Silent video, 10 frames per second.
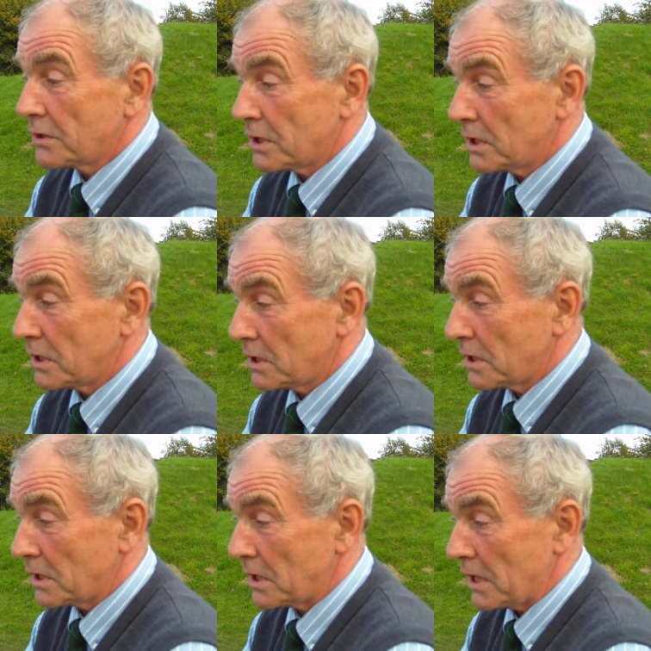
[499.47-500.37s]
the
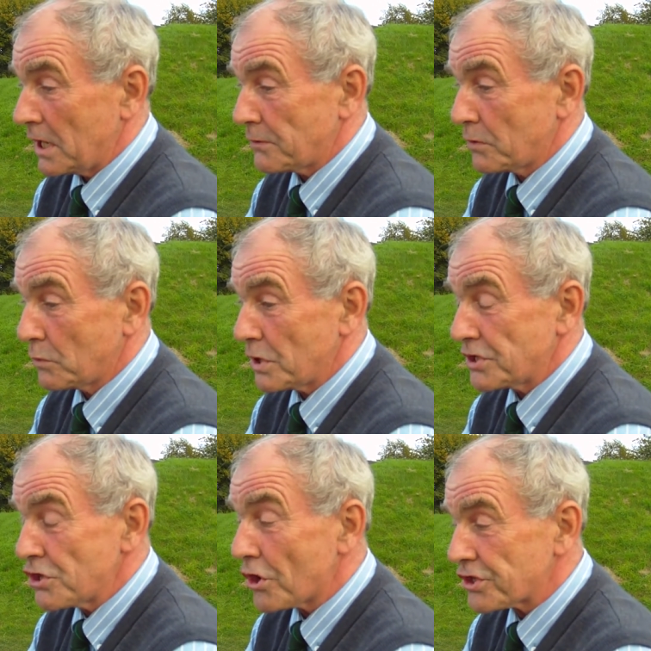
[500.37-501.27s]
it,
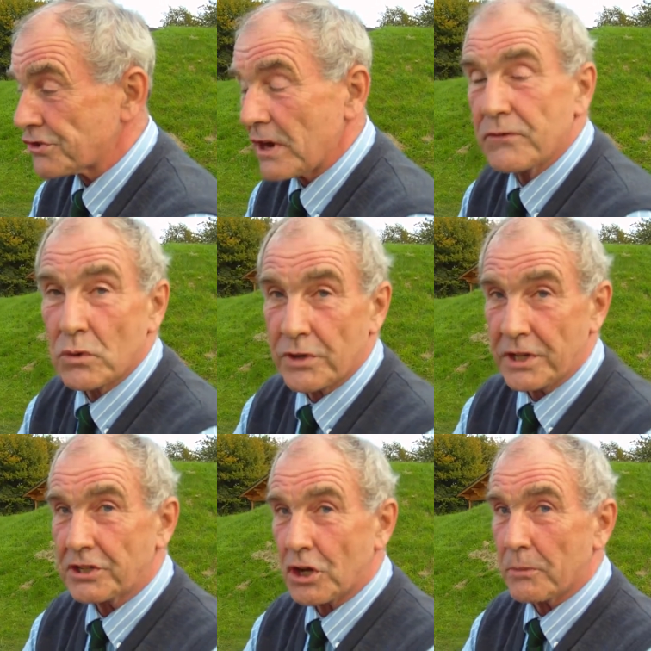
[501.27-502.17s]
it's not a straightforward
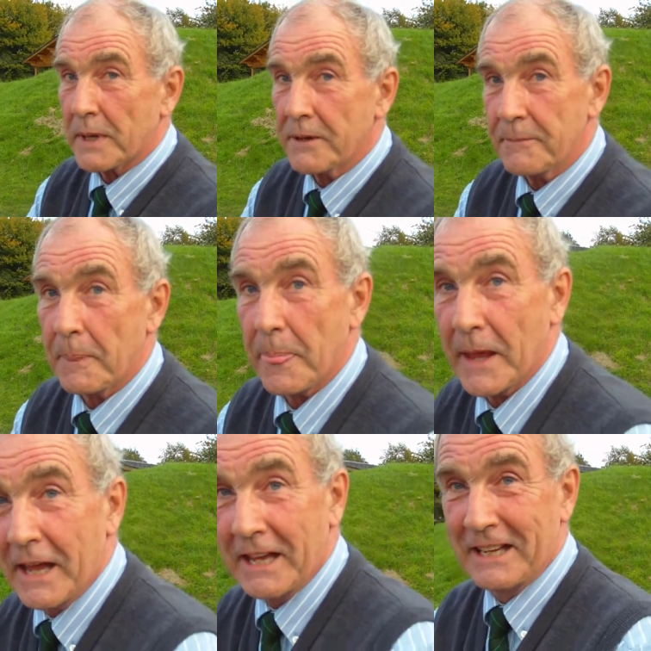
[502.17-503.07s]
thing to copy. No.